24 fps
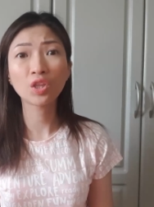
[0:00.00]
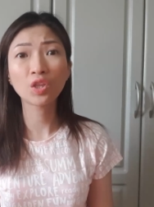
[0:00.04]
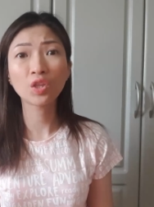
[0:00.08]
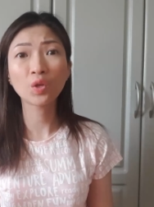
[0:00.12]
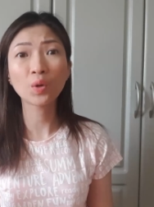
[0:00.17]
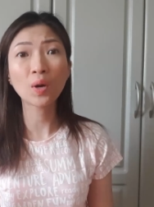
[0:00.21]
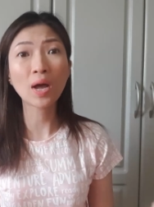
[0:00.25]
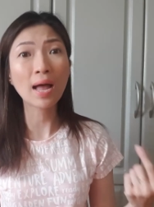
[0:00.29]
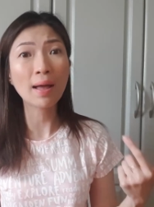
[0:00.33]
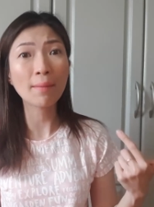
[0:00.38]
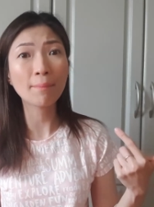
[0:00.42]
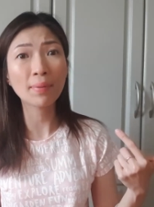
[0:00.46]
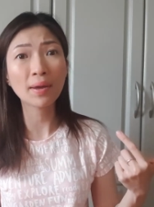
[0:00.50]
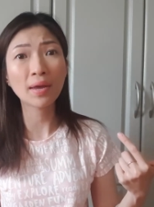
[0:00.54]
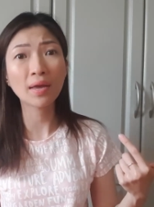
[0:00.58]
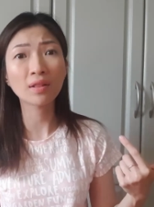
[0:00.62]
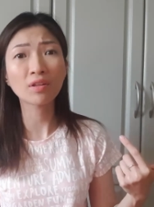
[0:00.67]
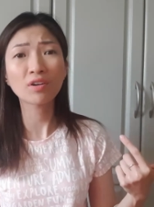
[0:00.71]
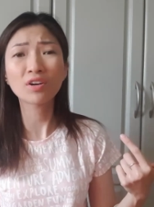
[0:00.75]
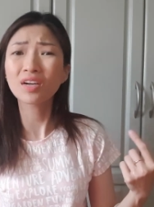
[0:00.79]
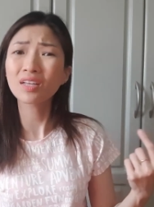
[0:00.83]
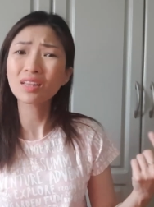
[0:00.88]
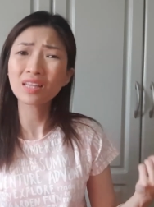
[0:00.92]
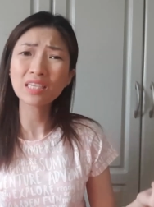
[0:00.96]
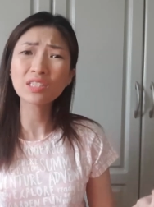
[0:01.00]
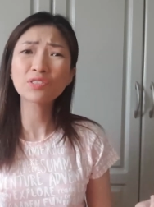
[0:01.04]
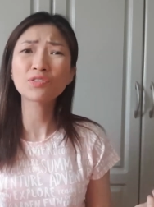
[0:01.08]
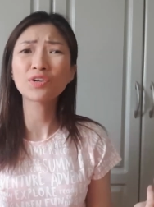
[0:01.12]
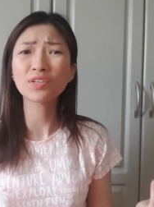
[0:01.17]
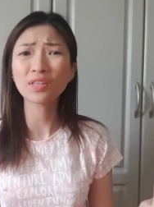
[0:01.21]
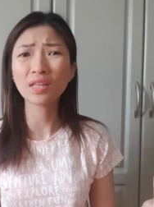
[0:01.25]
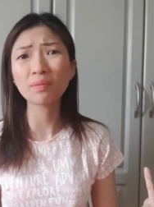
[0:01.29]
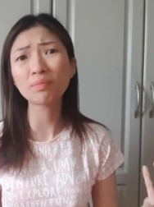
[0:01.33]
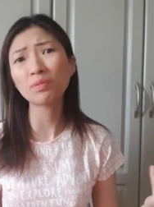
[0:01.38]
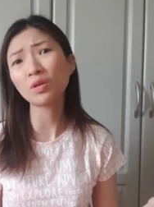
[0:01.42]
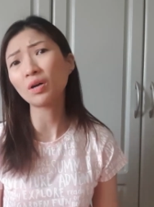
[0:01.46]
to happen, or at least for
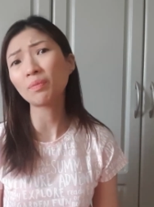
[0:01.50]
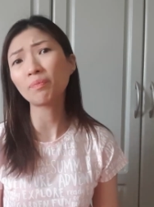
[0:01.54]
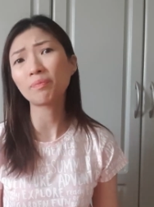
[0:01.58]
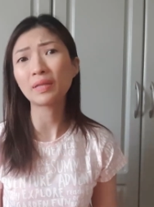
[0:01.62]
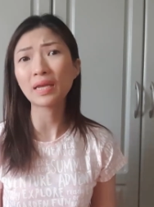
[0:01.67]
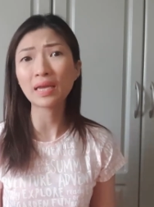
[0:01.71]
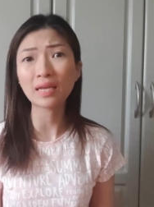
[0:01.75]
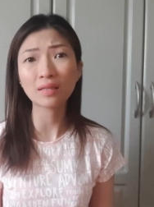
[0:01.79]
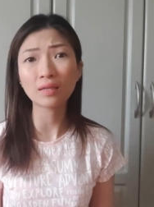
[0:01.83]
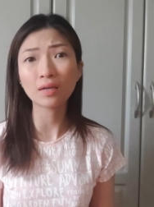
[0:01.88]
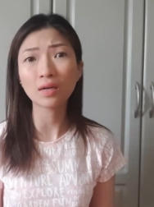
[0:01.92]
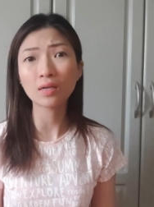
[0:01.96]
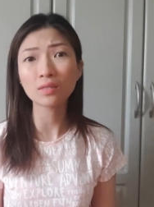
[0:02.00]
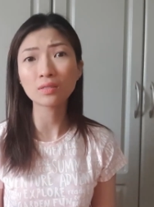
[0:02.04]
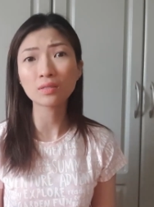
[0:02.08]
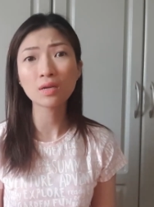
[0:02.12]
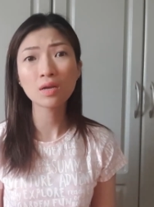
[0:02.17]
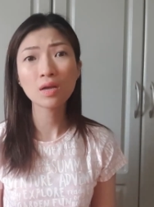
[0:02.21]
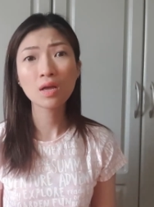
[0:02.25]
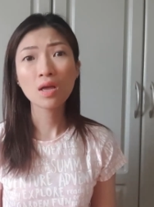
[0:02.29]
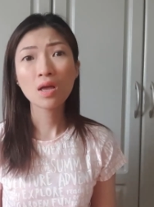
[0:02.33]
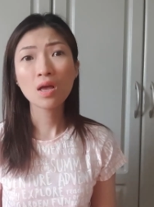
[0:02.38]
them to update us.